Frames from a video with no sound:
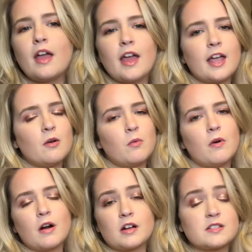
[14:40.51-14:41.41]
It
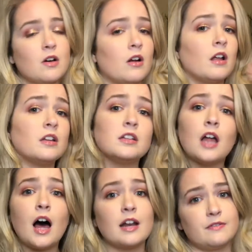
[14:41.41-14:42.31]
works on a
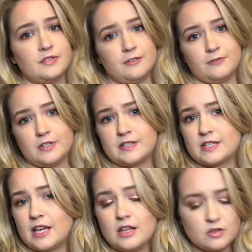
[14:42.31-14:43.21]
lot of different
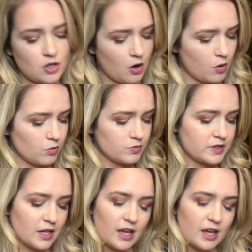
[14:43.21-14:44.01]
skin tones.